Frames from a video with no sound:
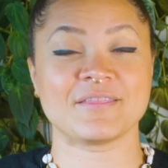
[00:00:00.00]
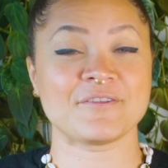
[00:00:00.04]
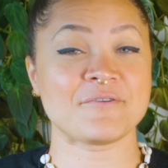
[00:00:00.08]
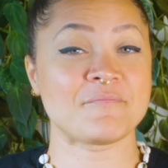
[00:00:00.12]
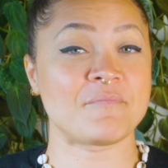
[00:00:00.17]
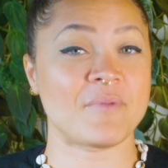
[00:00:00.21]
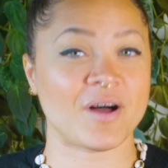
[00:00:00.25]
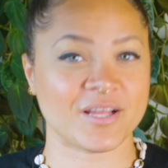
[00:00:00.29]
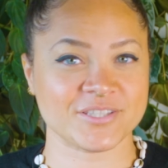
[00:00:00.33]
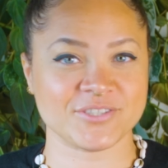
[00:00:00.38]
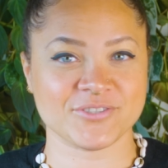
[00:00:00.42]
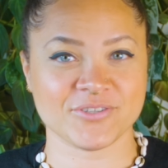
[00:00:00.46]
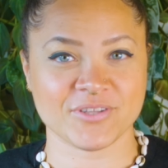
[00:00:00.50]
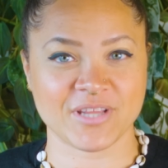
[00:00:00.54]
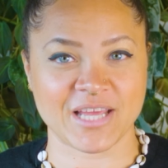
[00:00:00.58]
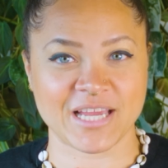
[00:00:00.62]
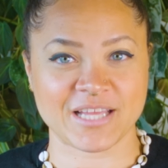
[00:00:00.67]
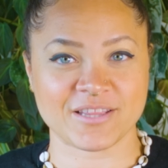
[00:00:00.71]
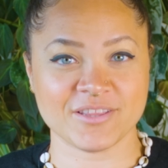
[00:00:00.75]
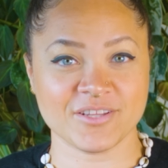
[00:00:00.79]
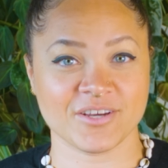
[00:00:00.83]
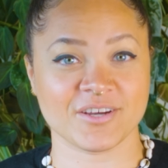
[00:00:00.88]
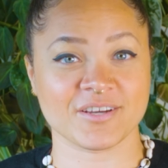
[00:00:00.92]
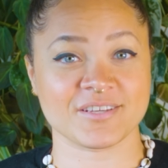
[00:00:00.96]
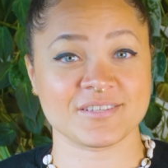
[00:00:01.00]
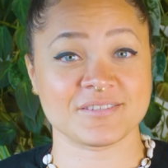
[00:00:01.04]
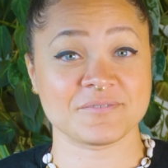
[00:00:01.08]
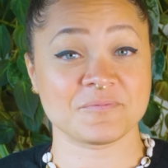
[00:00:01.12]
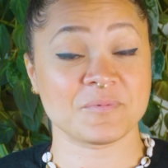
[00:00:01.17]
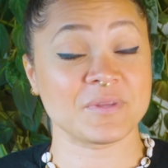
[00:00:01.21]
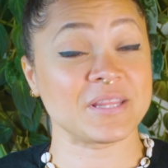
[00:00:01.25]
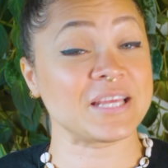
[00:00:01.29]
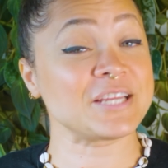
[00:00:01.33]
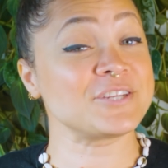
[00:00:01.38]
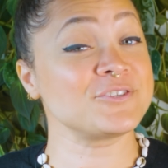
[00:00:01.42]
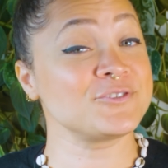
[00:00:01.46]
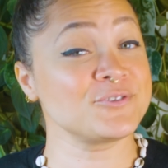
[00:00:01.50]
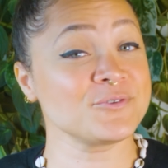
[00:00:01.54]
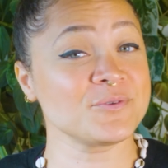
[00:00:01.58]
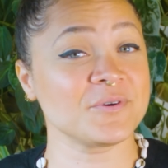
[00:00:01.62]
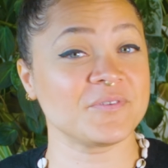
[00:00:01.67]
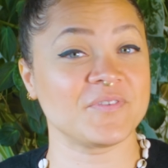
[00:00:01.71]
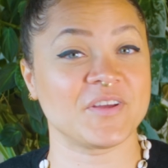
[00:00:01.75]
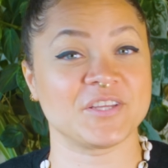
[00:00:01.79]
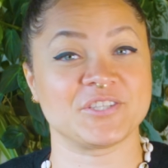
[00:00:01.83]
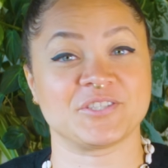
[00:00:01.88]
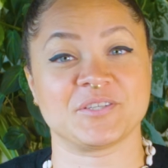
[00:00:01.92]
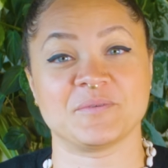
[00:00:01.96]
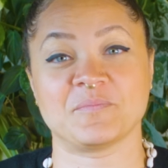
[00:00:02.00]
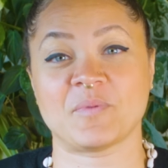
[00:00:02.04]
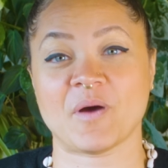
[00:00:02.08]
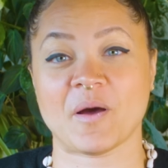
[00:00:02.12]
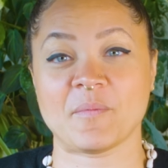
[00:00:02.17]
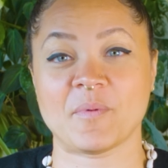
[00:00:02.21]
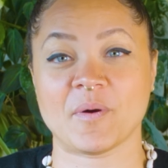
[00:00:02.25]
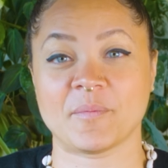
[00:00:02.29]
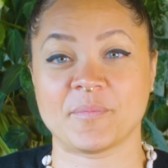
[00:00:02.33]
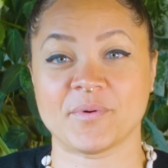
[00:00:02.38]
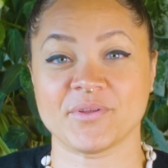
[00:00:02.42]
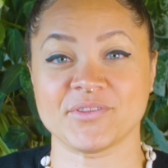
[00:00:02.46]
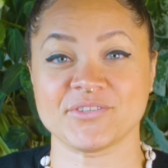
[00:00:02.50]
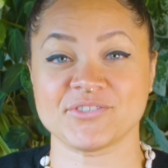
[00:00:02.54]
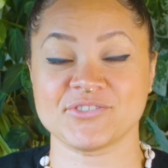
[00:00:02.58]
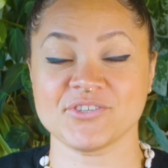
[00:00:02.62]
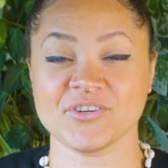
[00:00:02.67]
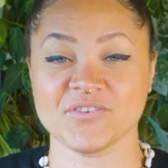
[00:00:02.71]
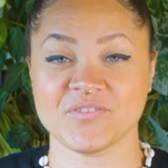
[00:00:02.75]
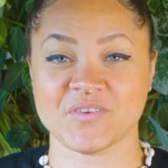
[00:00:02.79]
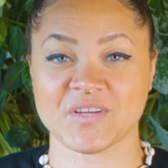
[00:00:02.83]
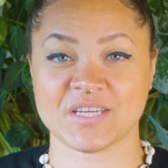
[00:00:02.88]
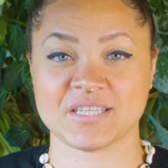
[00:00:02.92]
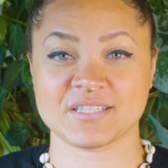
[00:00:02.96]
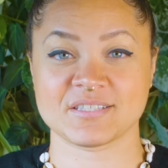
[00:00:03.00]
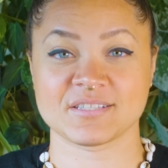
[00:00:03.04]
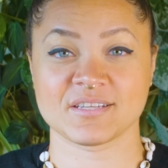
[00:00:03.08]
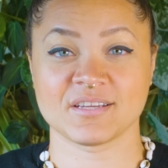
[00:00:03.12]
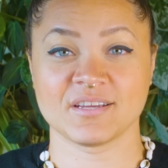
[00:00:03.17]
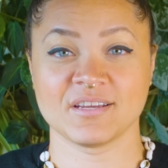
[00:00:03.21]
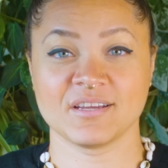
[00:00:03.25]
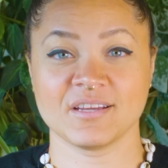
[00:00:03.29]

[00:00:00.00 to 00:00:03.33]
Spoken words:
their monster-like looks when they do eventually pop up on the surface.